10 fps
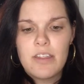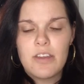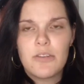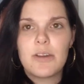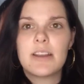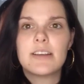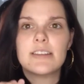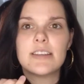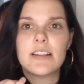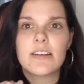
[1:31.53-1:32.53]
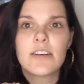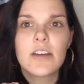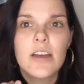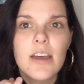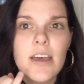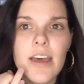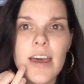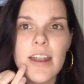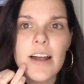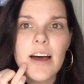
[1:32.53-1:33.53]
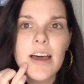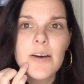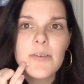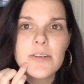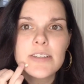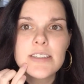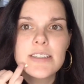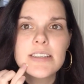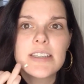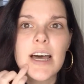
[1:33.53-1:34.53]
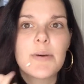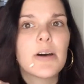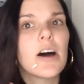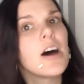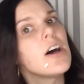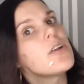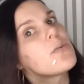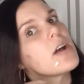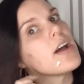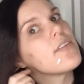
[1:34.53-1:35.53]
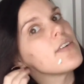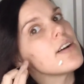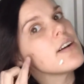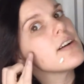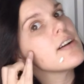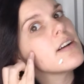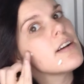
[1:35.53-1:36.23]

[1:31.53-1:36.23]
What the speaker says: the green concealer and I will just dab it on wherever